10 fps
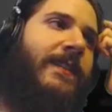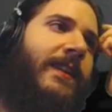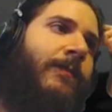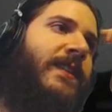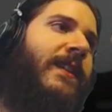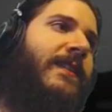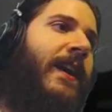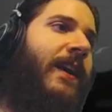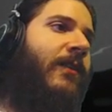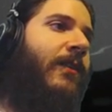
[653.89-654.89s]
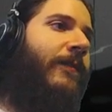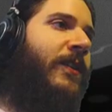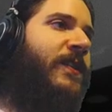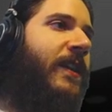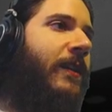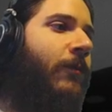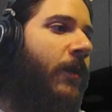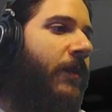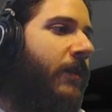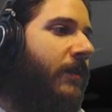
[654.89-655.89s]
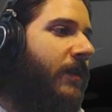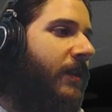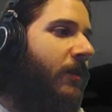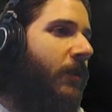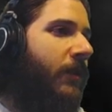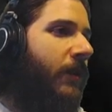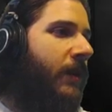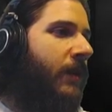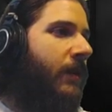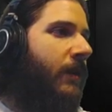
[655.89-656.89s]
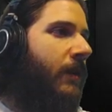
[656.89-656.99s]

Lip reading: at the Miskatonic University to deal with the